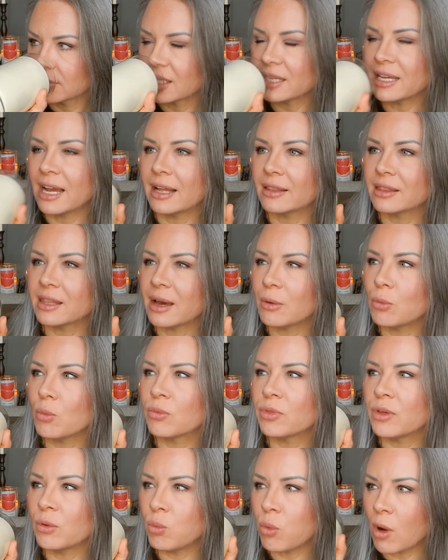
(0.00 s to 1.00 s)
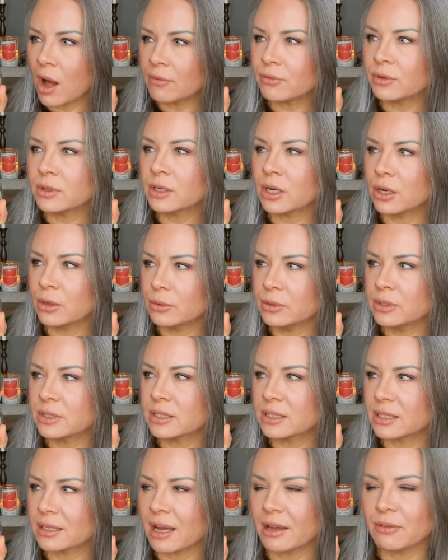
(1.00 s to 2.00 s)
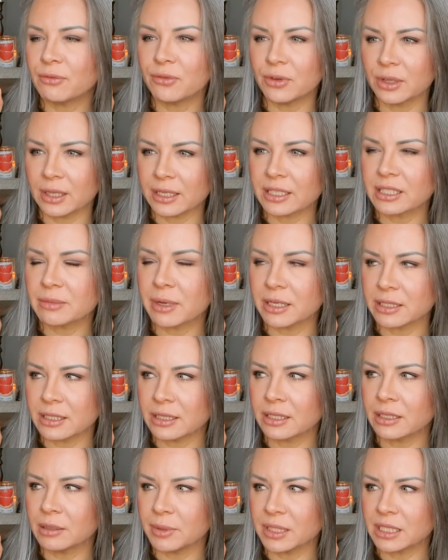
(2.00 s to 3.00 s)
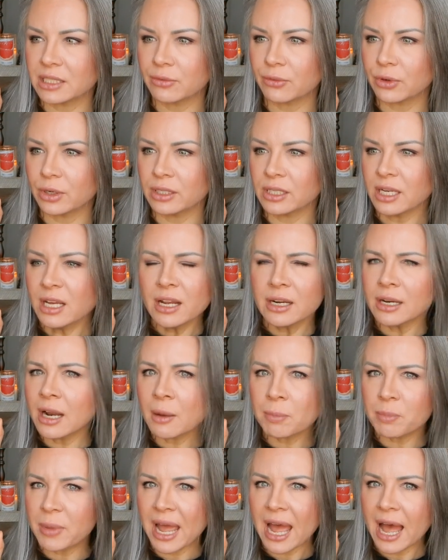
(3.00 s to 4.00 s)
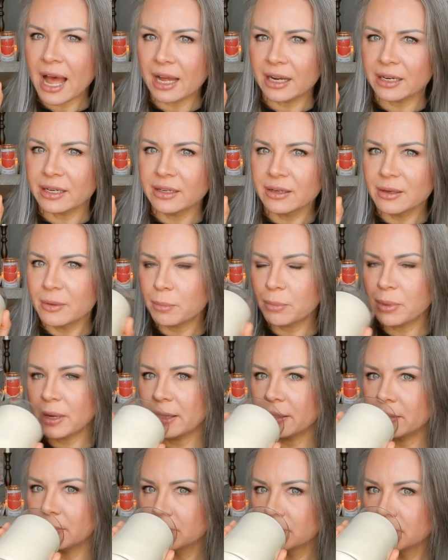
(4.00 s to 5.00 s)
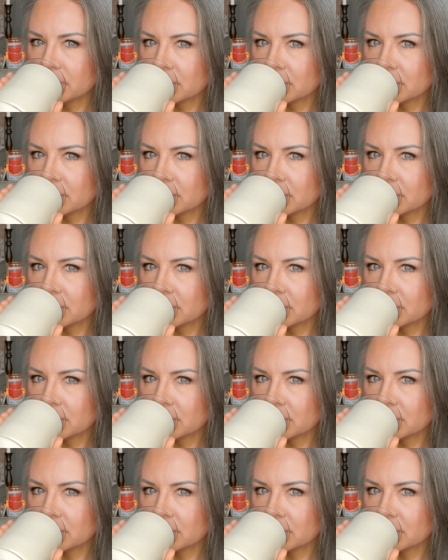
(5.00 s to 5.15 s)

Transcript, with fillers: yeah, that the waffle cones I feel like smells a little bit different. Not bad, but